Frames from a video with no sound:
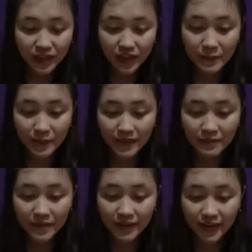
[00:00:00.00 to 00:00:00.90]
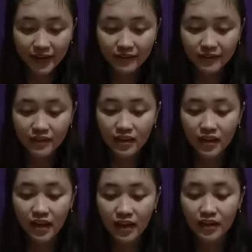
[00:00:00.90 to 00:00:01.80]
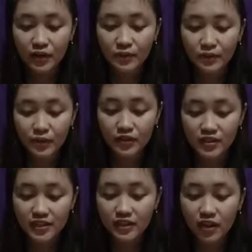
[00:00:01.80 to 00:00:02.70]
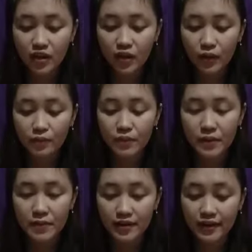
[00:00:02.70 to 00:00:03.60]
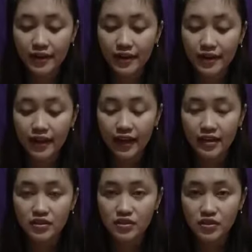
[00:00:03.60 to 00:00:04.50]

Capital markets are composed of primary and